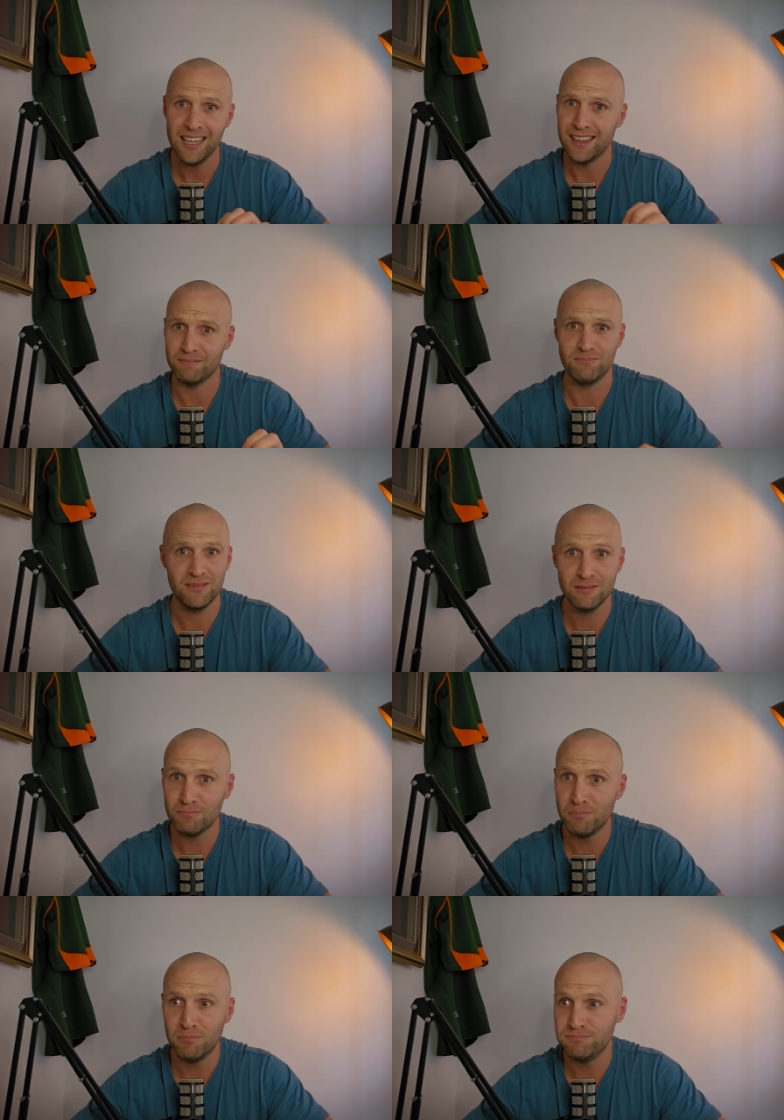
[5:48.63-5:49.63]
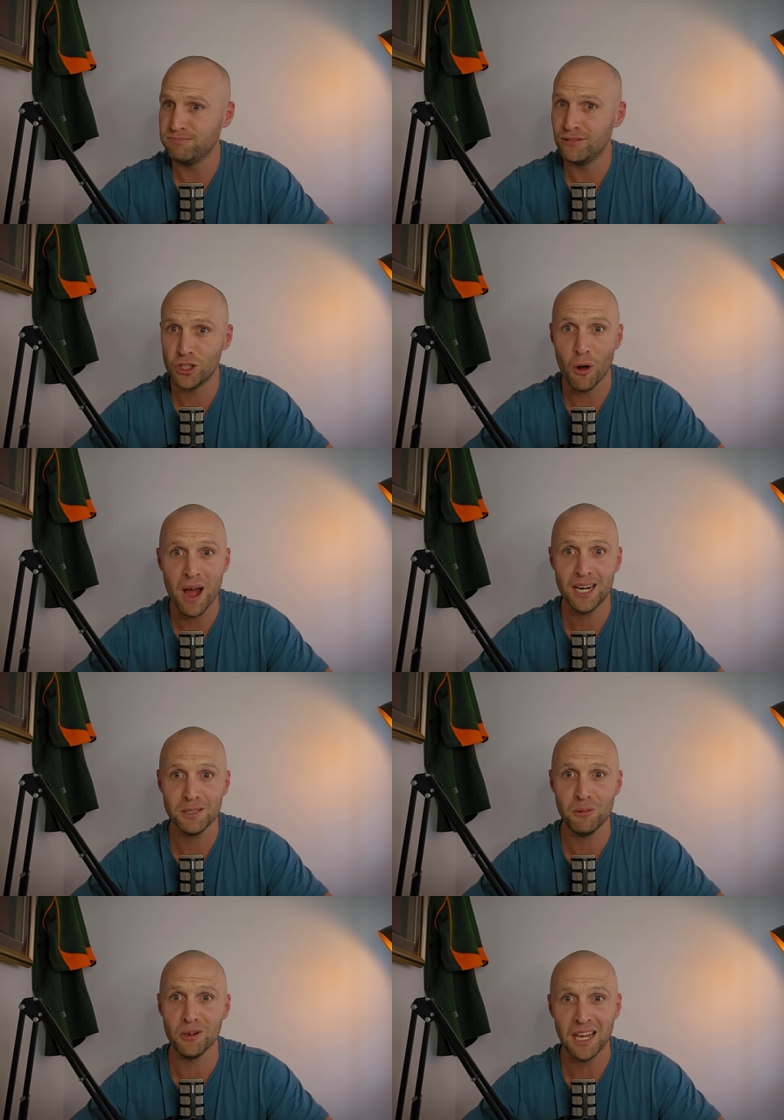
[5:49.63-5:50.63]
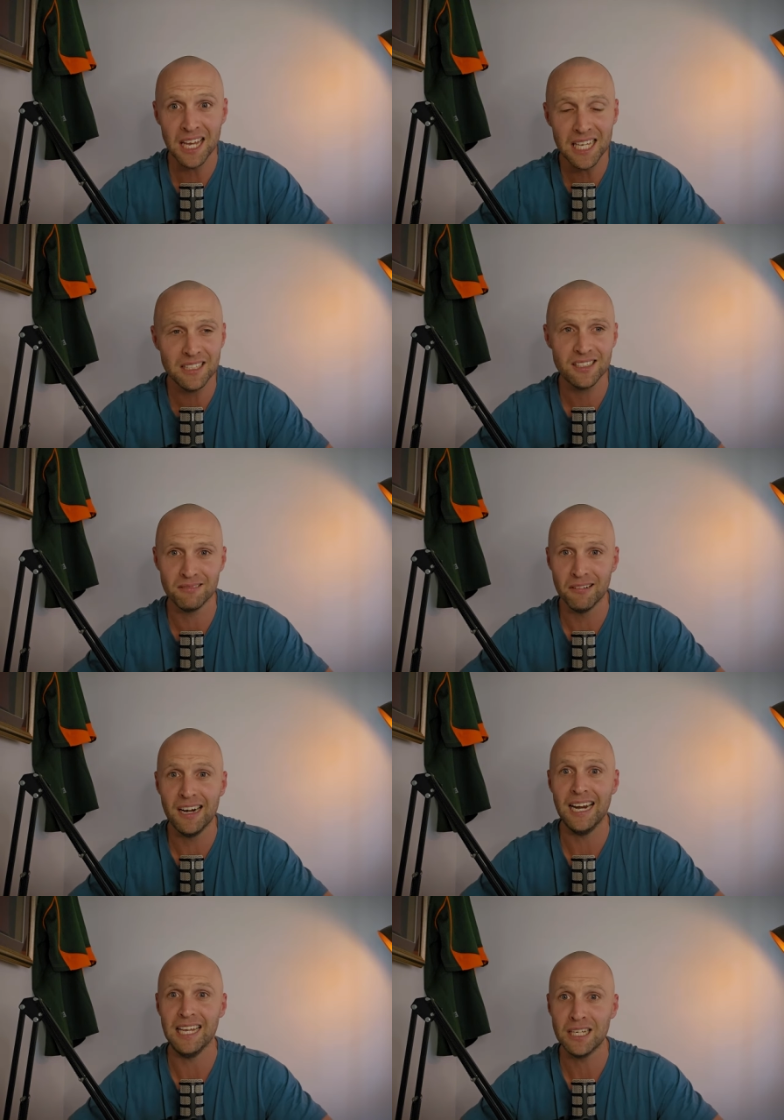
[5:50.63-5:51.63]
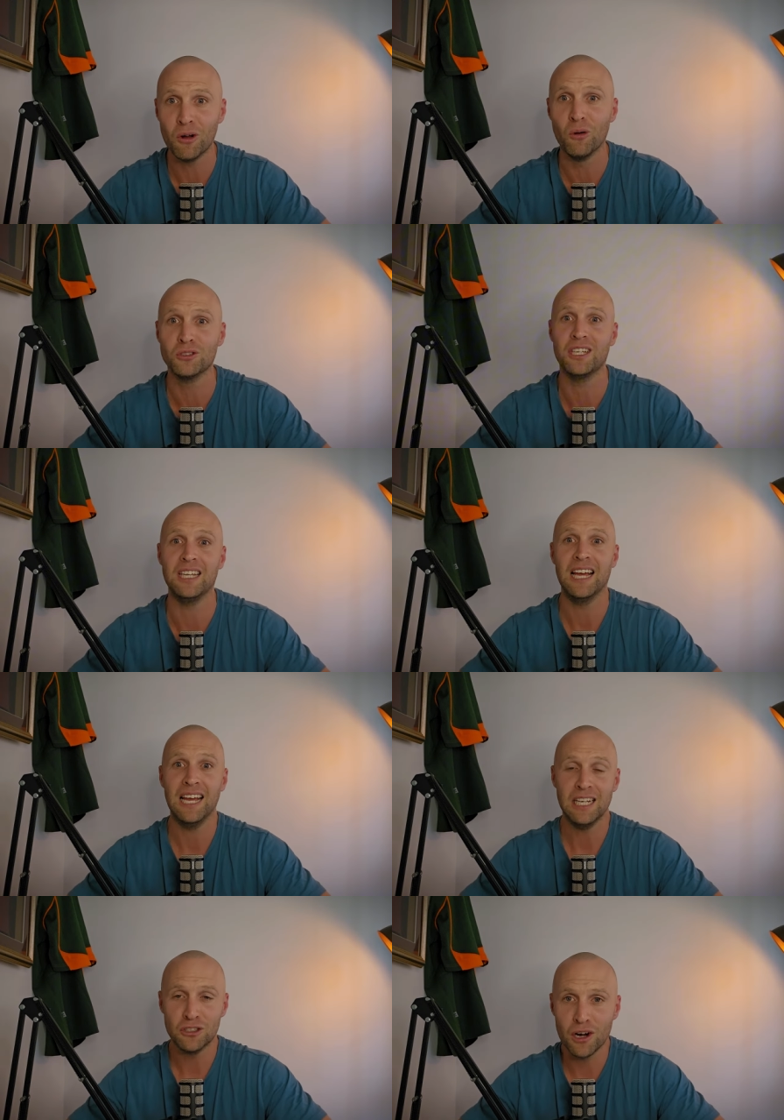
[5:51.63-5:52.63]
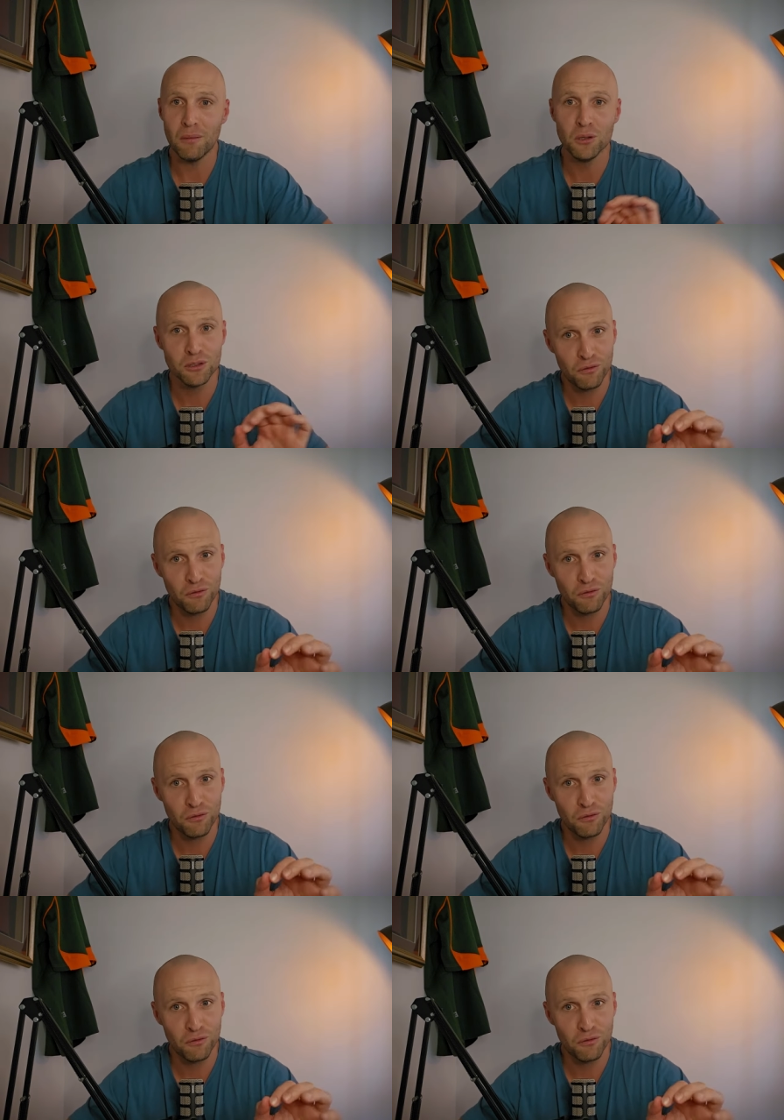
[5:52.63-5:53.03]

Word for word: that Johannesburg heat really causing troubles